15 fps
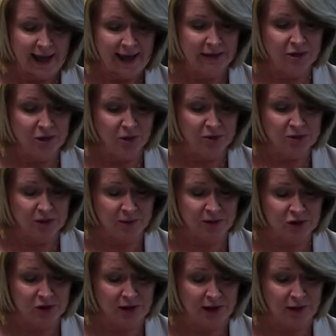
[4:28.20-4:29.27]
and he also
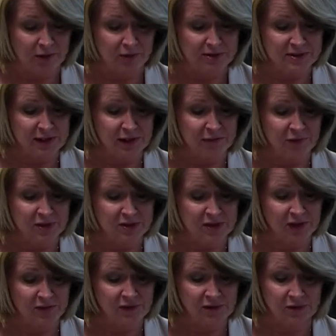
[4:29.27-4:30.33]
uh, received the
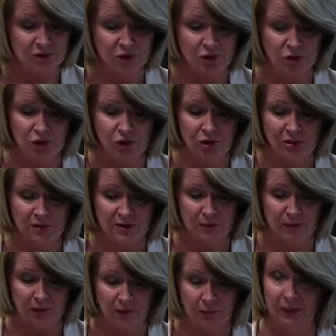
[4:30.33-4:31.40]
Services to Students
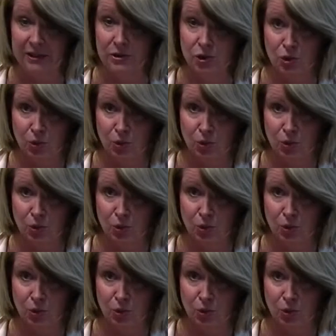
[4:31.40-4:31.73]
Medal in,